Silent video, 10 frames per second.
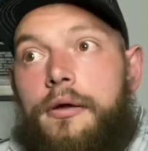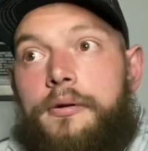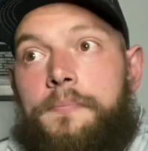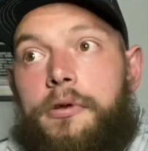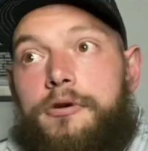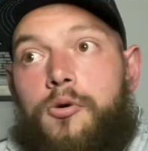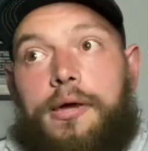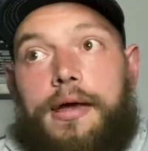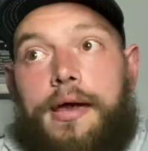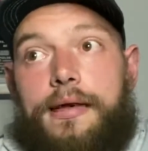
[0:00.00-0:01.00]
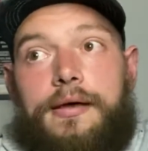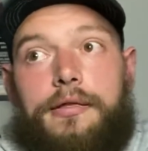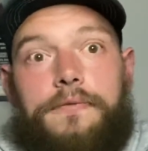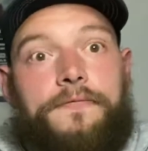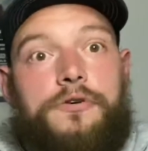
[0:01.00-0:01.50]
But you get
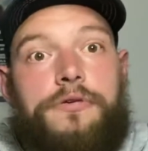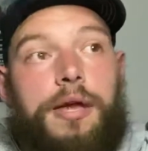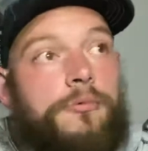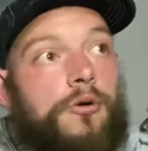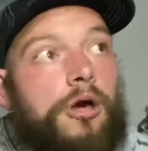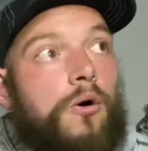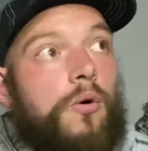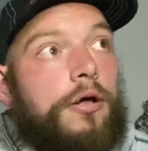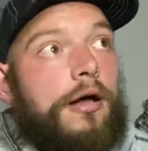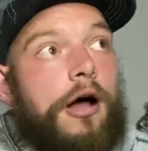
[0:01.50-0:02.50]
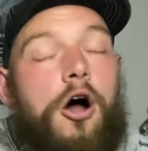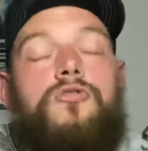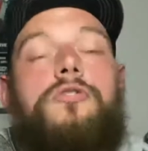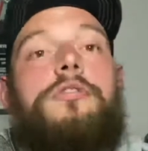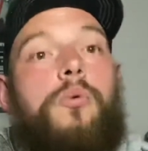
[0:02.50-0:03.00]
addicted. First time you go at
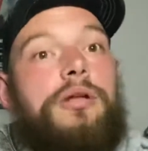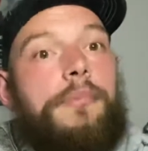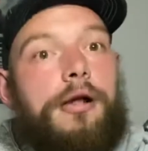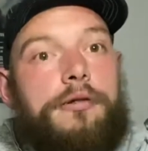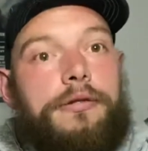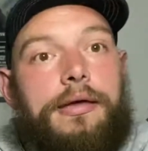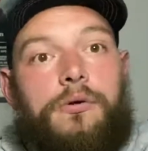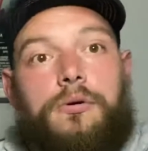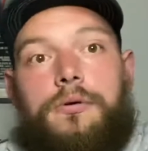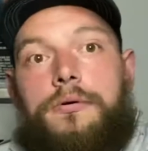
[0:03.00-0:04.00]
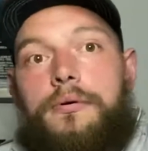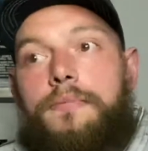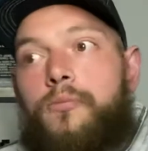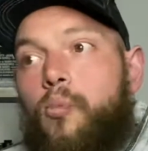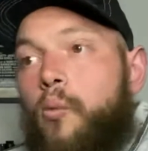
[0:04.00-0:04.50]
120 miles an hour.
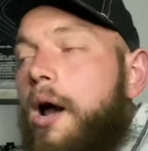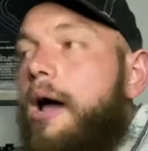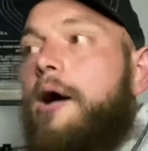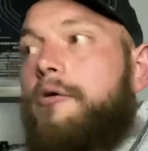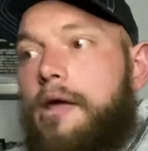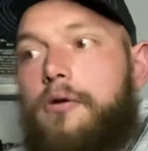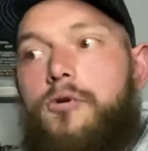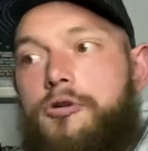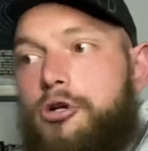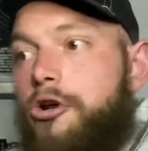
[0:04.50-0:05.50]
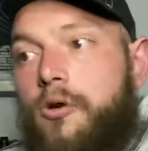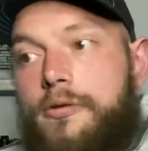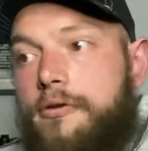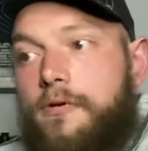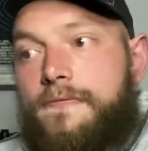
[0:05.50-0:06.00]
Wow, you get a rush, you're going
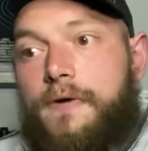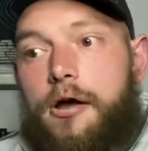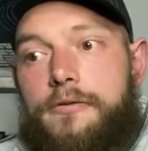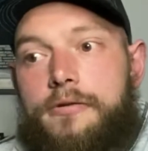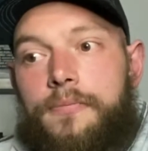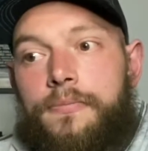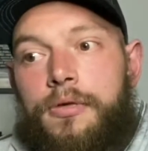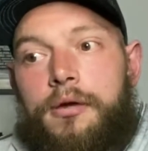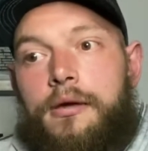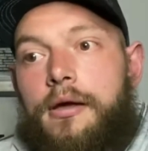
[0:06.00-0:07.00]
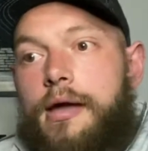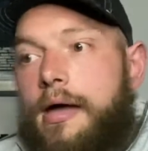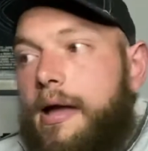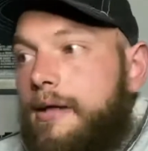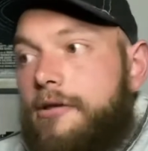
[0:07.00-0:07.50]
so fast.
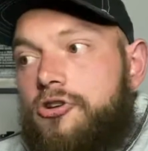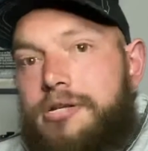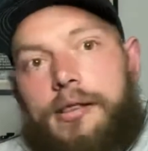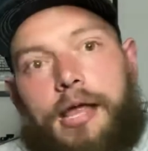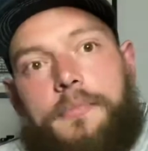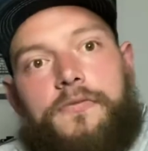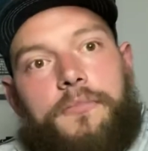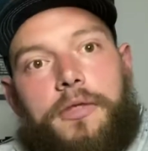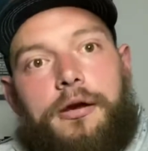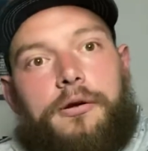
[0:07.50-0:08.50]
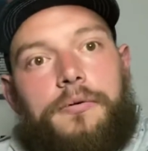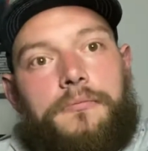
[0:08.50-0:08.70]
And it just climbs from there.